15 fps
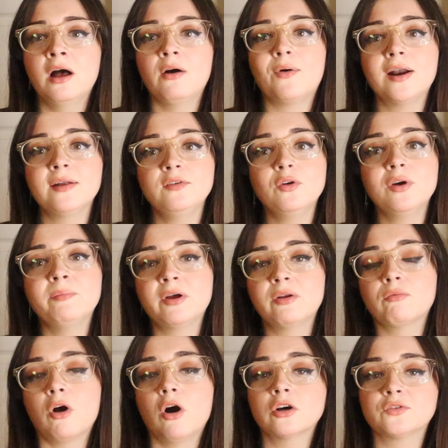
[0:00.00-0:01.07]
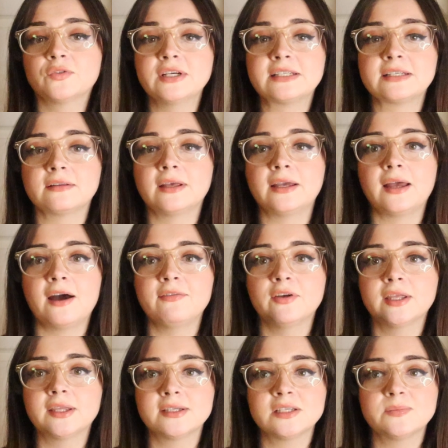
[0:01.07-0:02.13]
A lot of you have been wronged recently. I
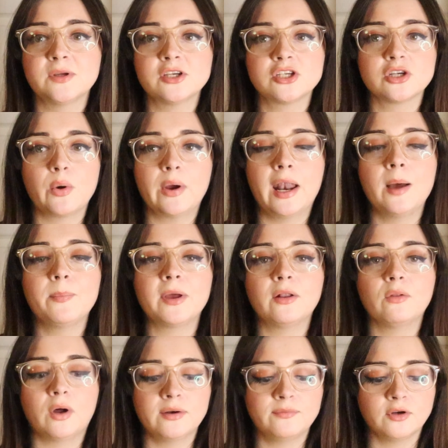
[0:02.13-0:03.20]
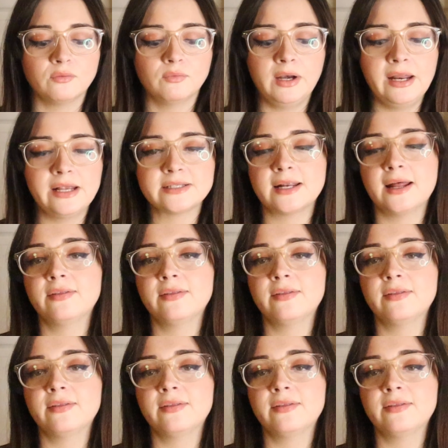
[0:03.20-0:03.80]
feel like this has been showing up in a lot of your readings,